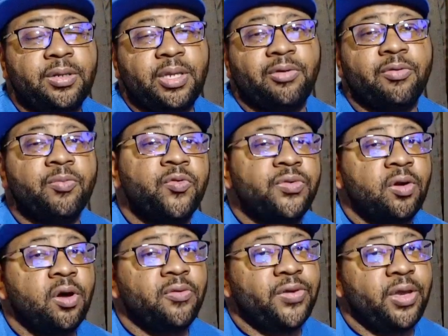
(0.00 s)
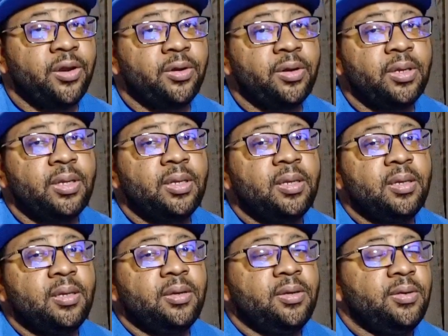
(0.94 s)
They removed it off of here
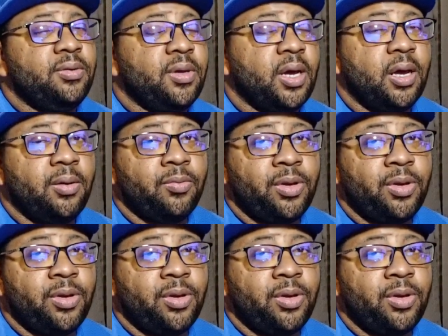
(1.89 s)
uh,